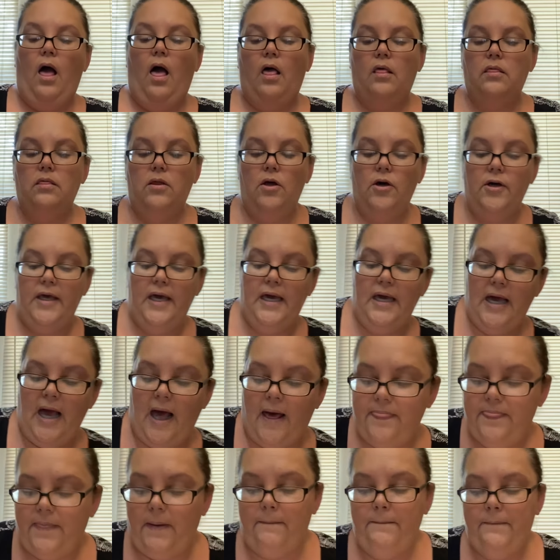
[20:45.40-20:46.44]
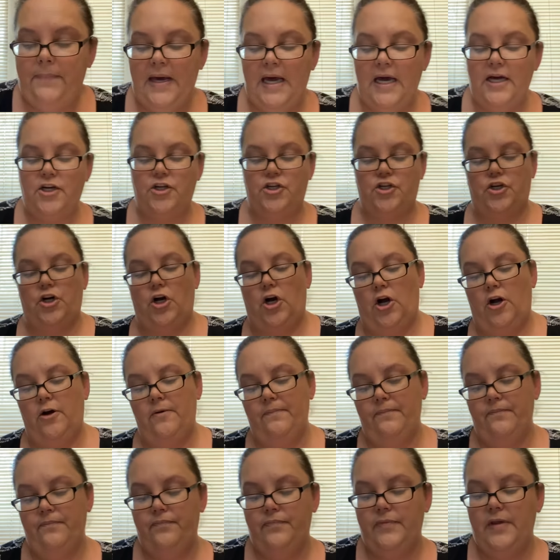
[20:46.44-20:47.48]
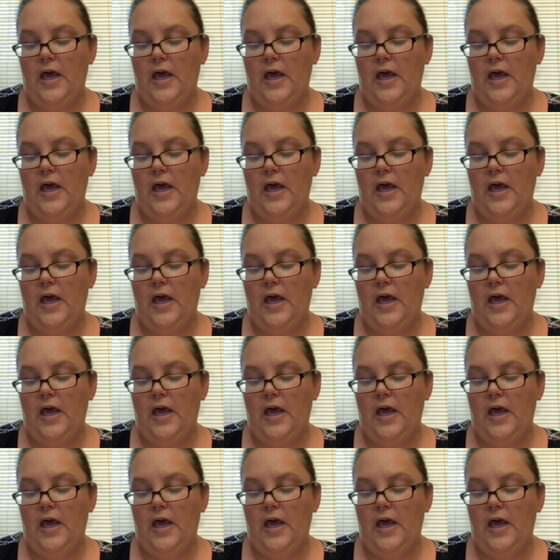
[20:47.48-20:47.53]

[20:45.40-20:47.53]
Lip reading: Looking at the picture,